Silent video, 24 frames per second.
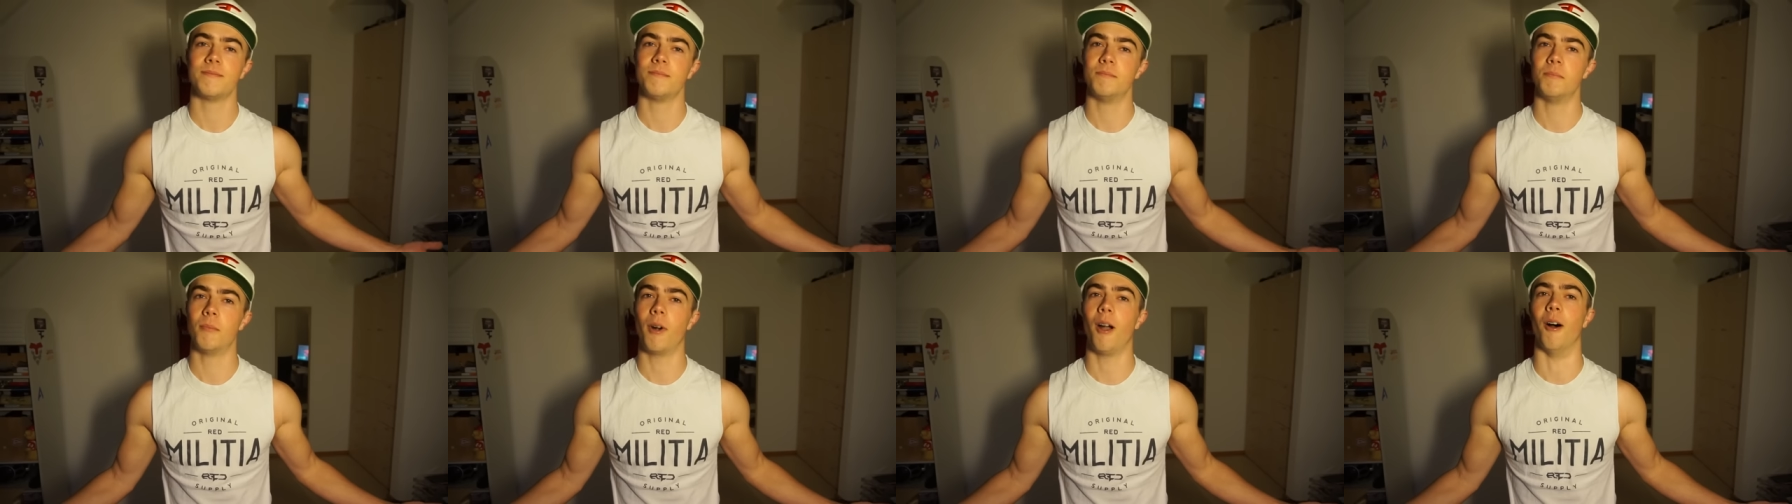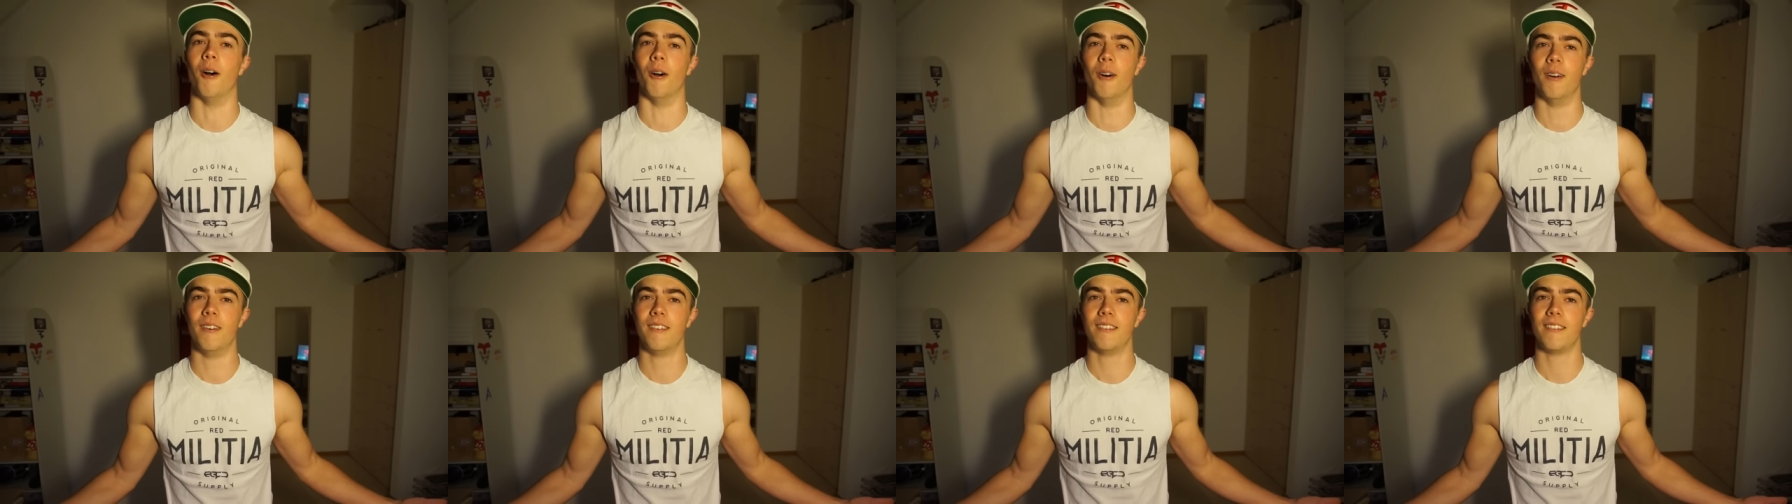
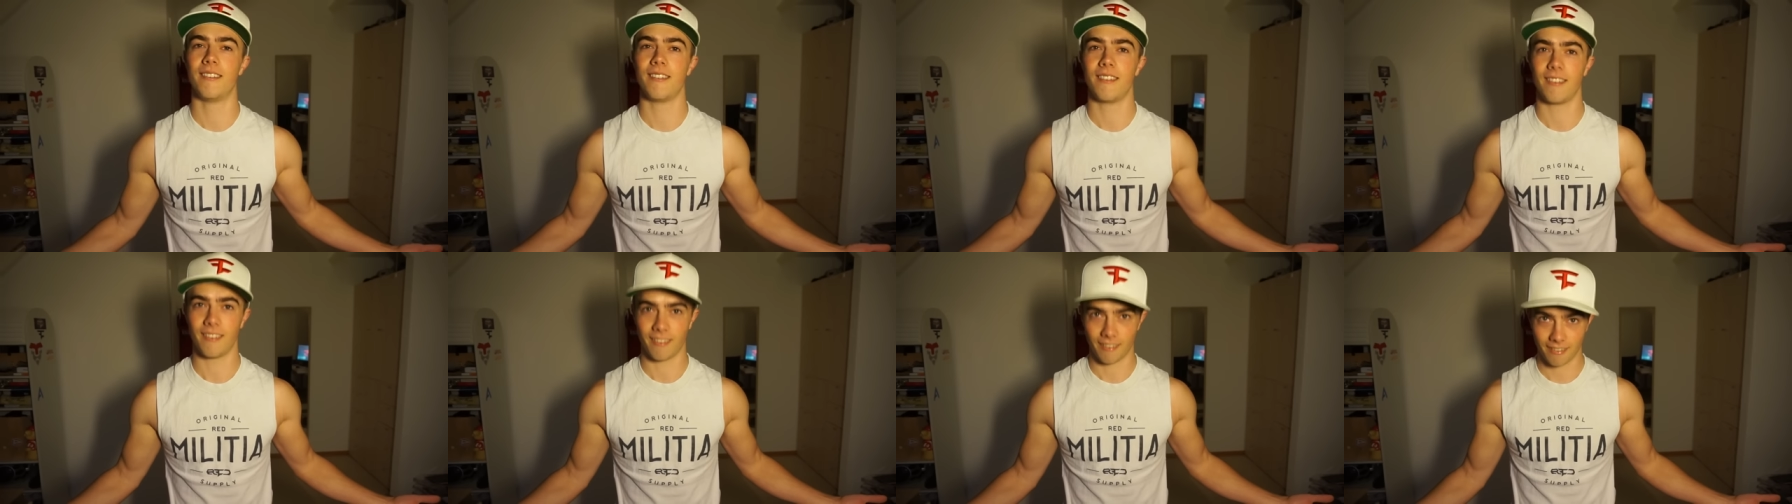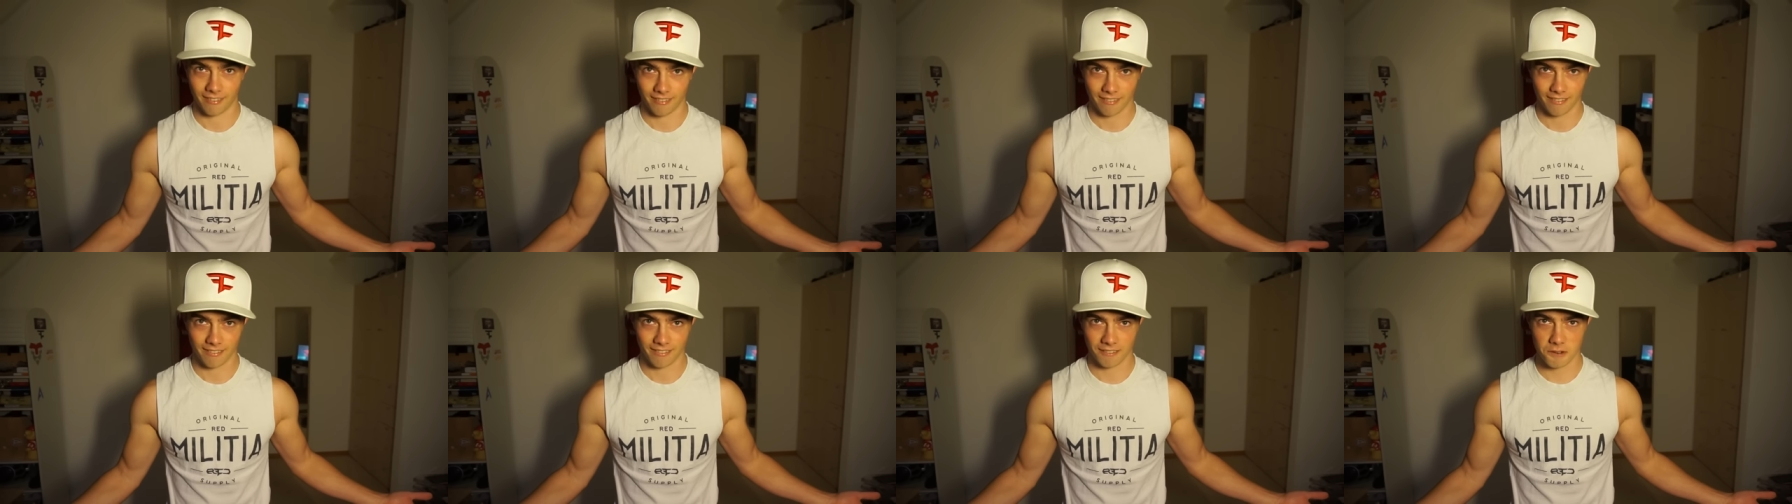Bro,
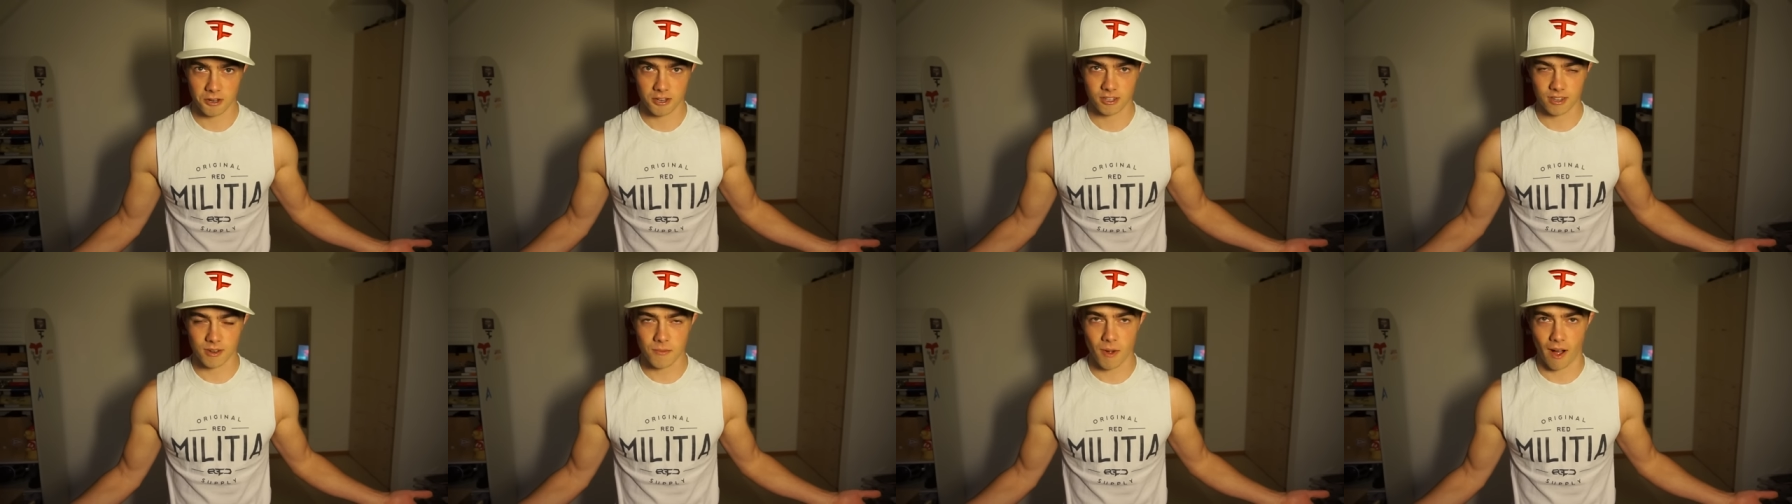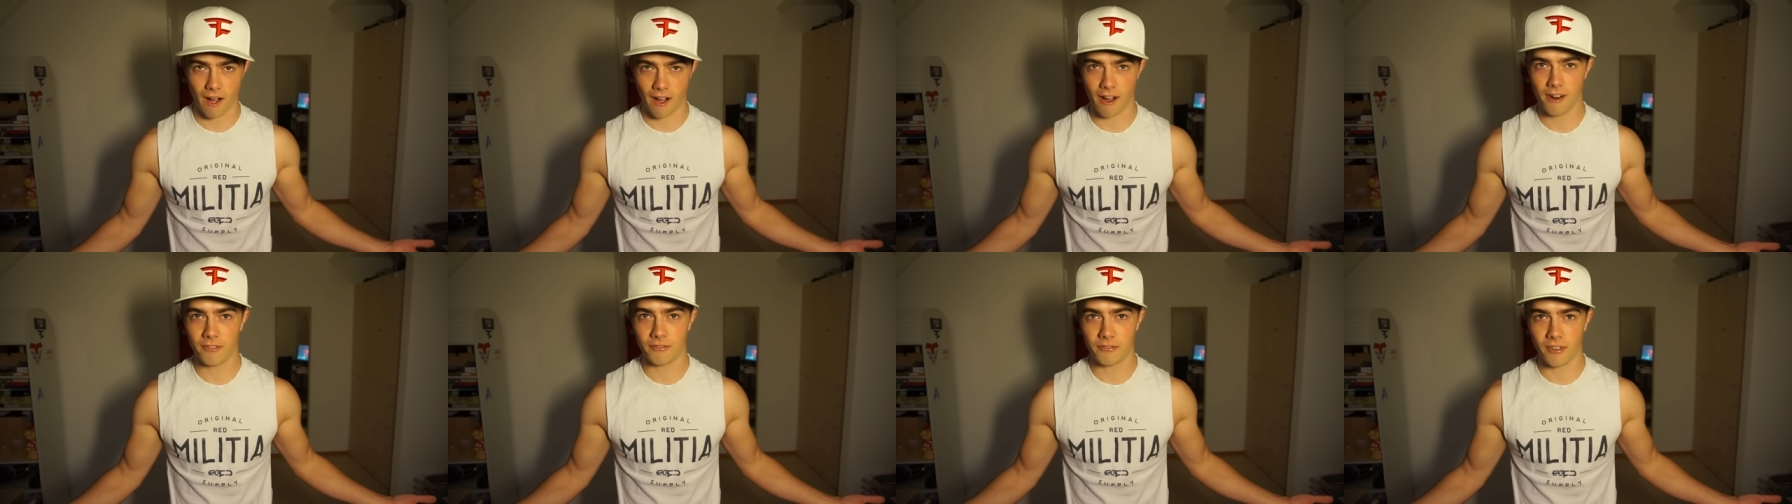do you see my
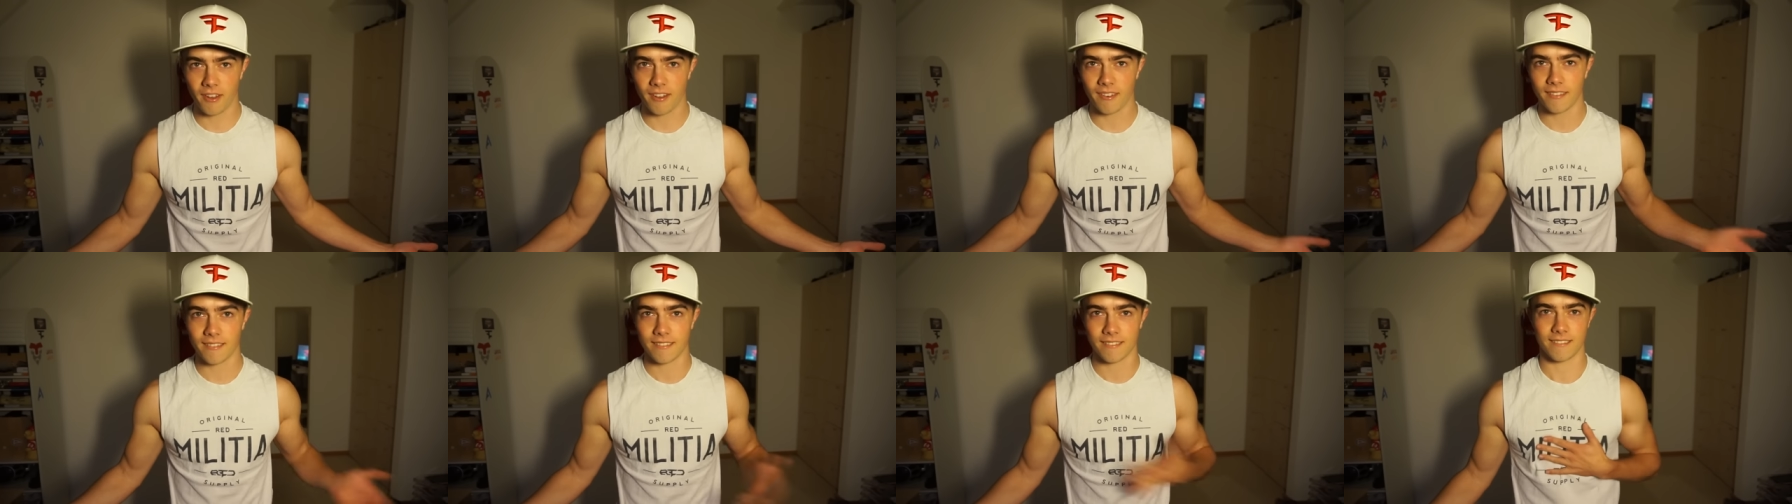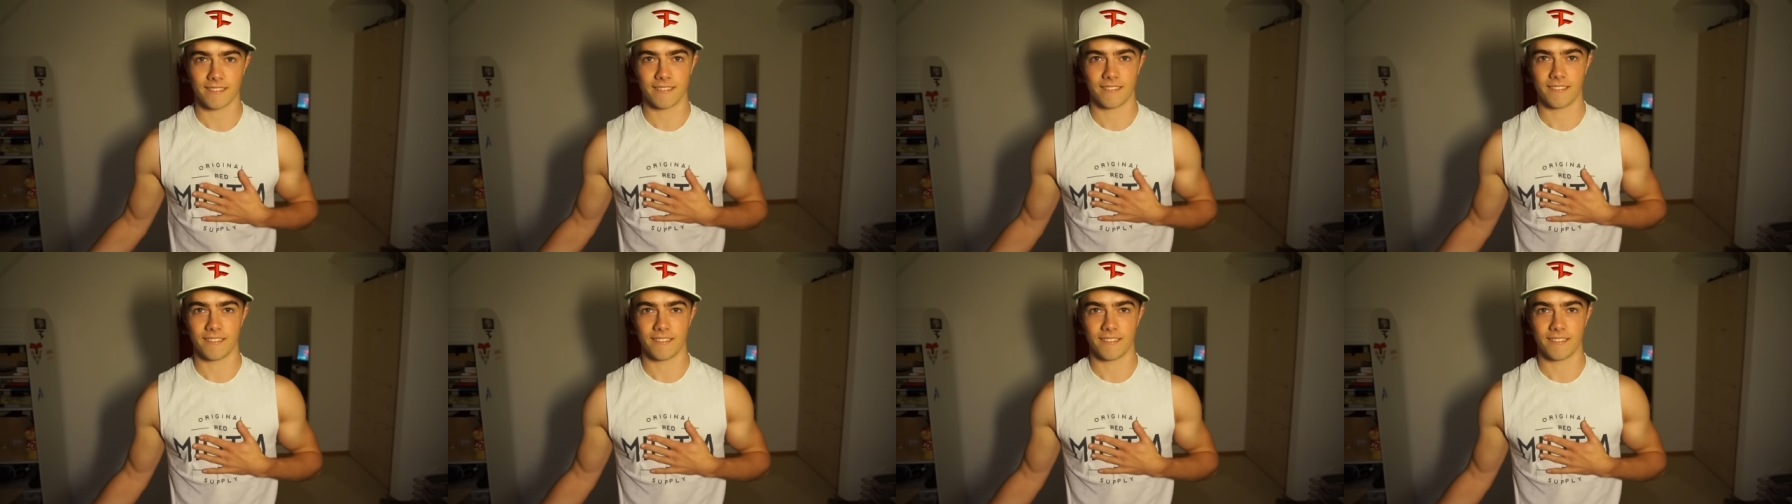outfit?